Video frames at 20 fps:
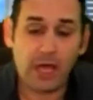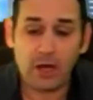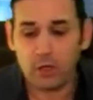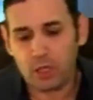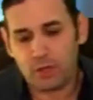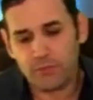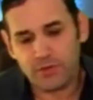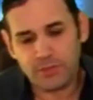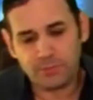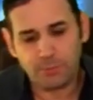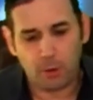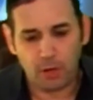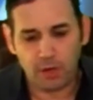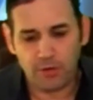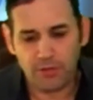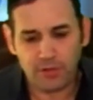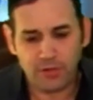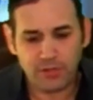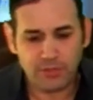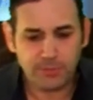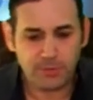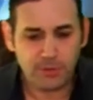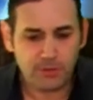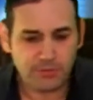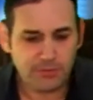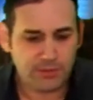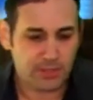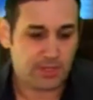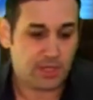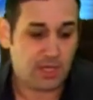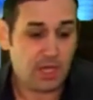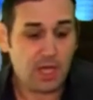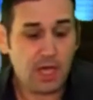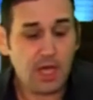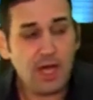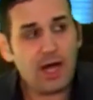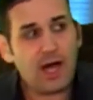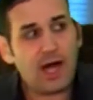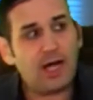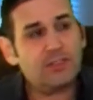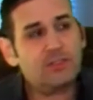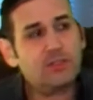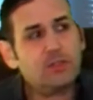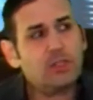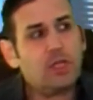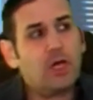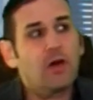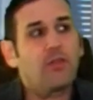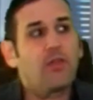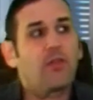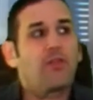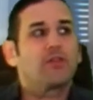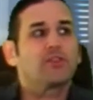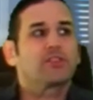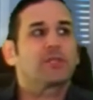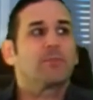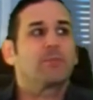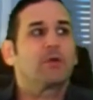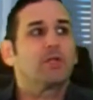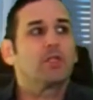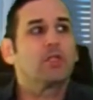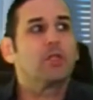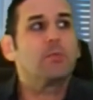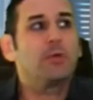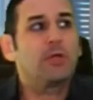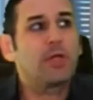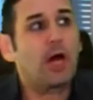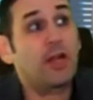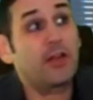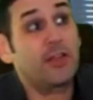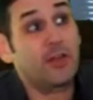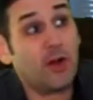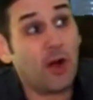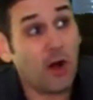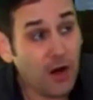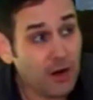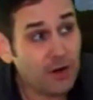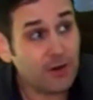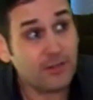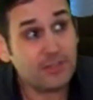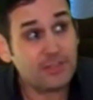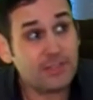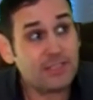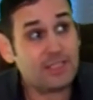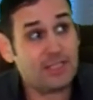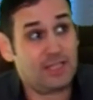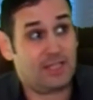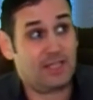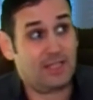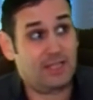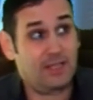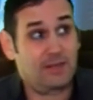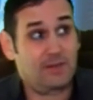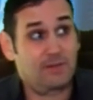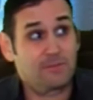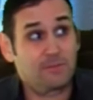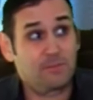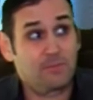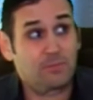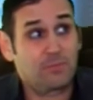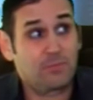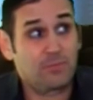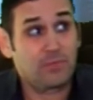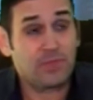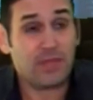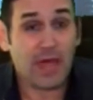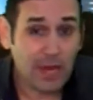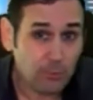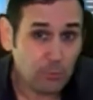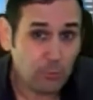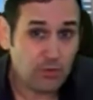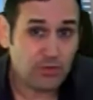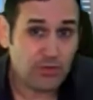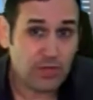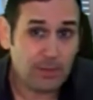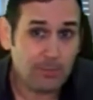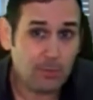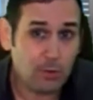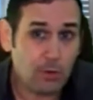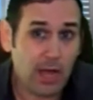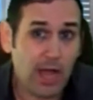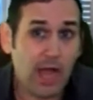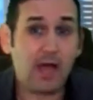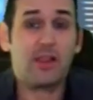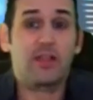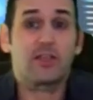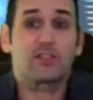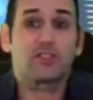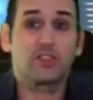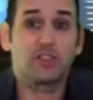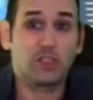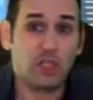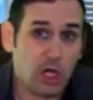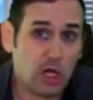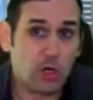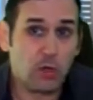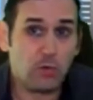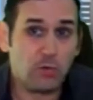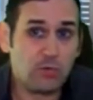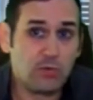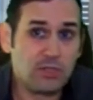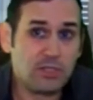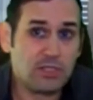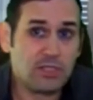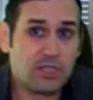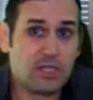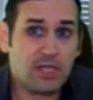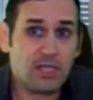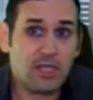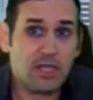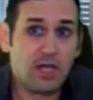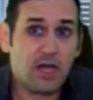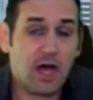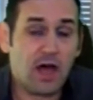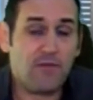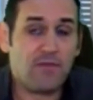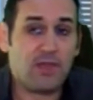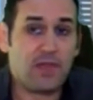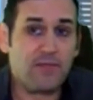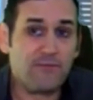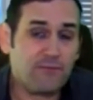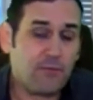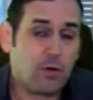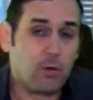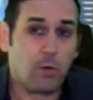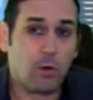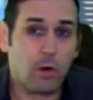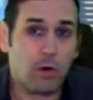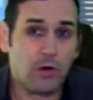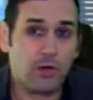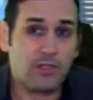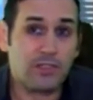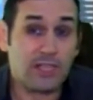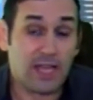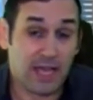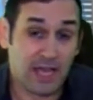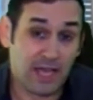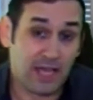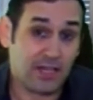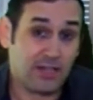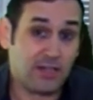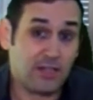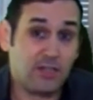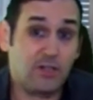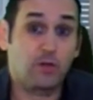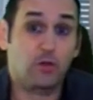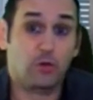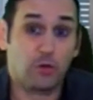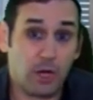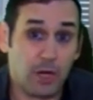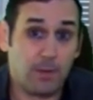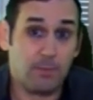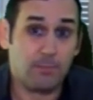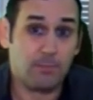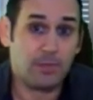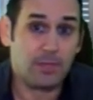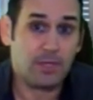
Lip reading: I don't know if he's part of the conspiracy. I do know that there's some Illuminati cards that resemble Alex Jones of InfoWars and Trump.